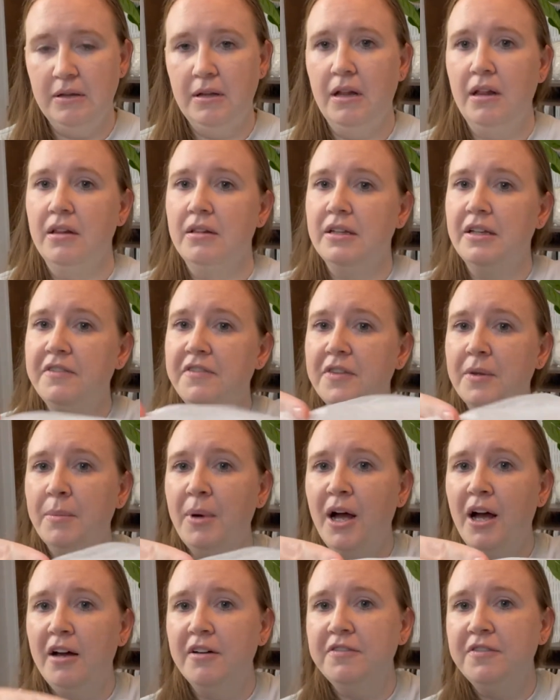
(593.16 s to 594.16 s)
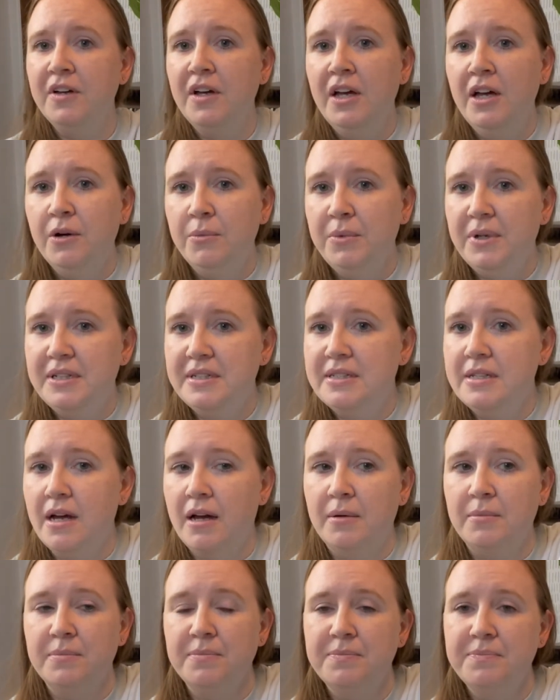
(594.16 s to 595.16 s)
lift them off. We
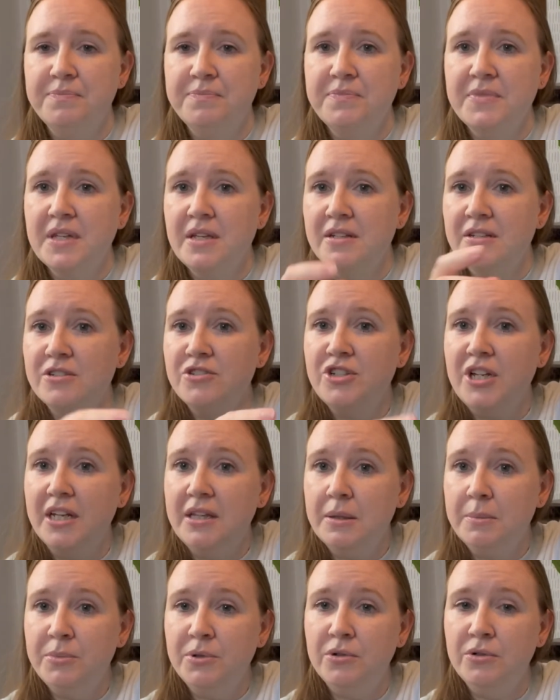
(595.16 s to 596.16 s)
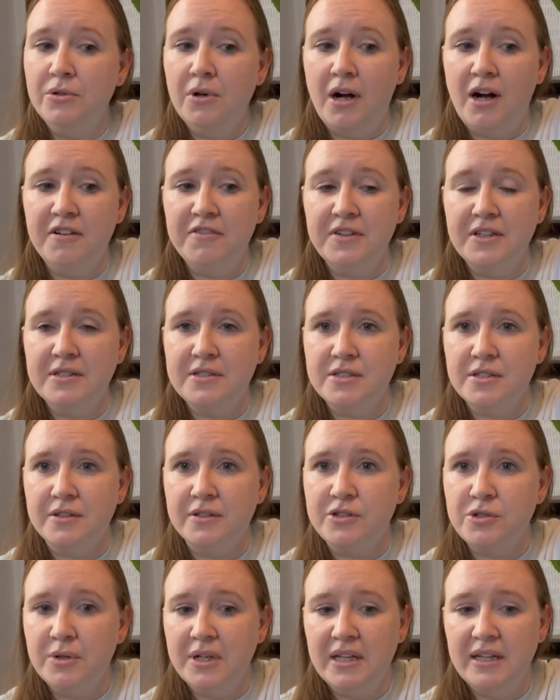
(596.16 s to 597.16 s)
shake the poo off into the
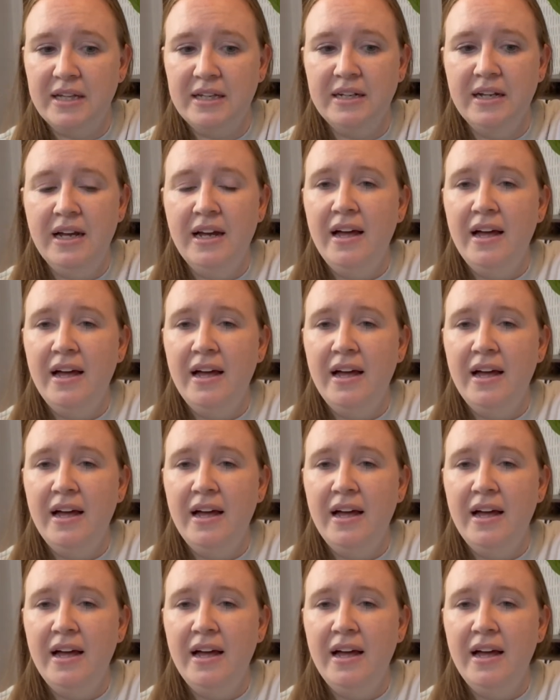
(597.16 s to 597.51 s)
toilet,